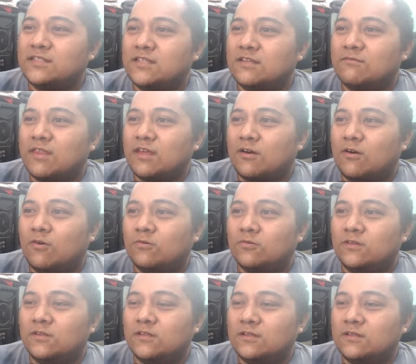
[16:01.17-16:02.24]
with a code.
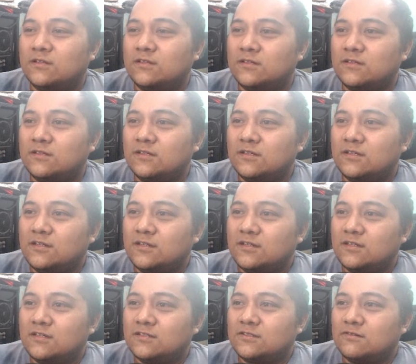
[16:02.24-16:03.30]

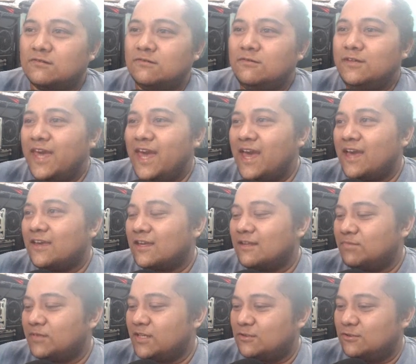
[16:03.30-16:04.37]
So yeah, you can
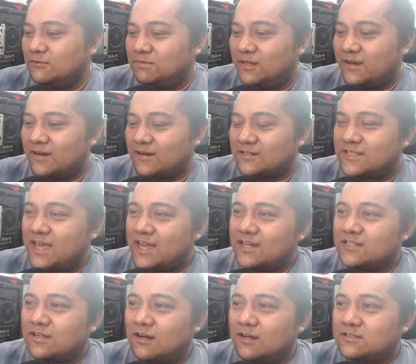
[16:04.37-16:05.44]
play 2 players. That
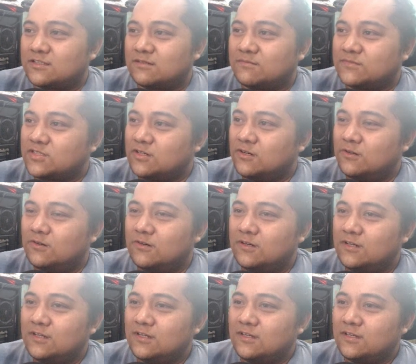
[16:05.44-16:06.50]
is awesome. So
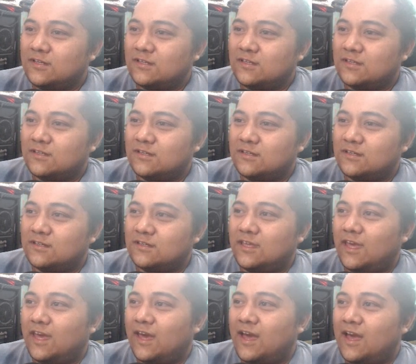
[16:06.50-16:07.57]

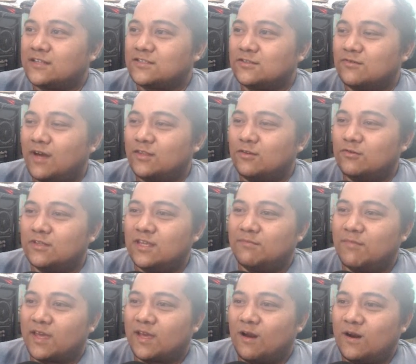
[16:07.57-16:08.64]
yeah, so I don't need
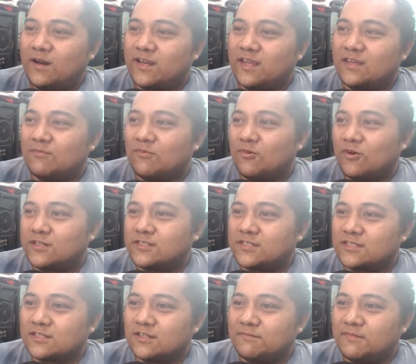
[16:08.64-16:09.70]
my cart anymore. It's
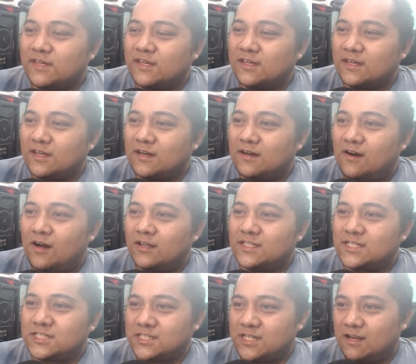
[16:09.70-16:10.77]
just gonna be on the
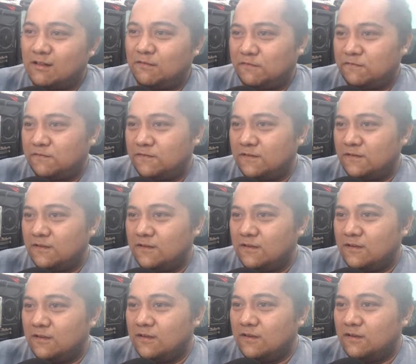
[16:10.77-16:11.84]
shelf
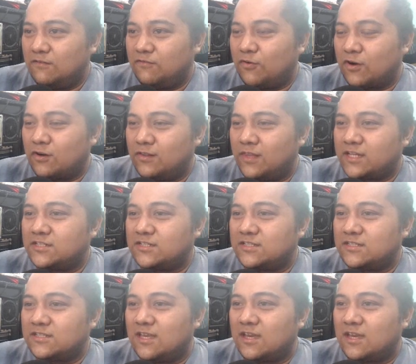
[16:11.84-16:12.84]
for collection's sake.